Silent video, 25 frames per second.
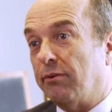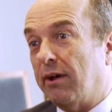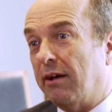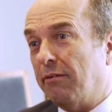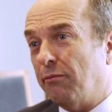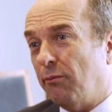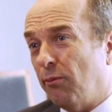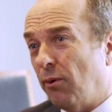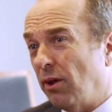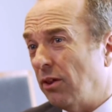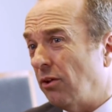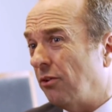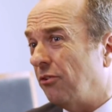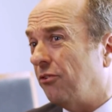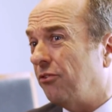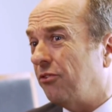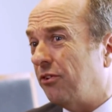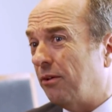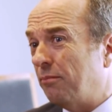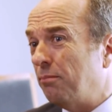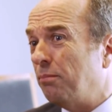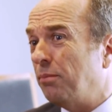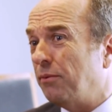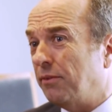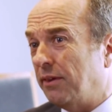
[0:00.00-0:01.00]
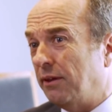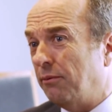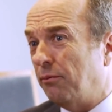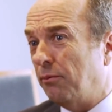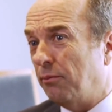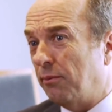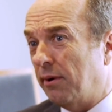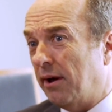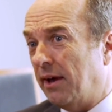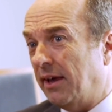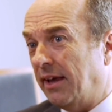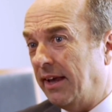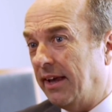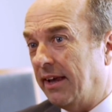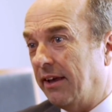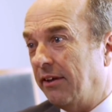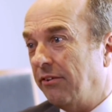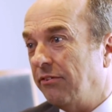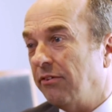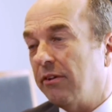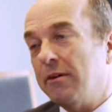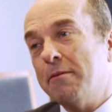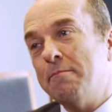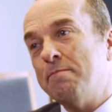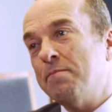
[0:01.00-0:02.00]
So I have quite a lot of sympathy with where he
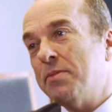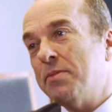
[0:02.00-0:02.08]
is.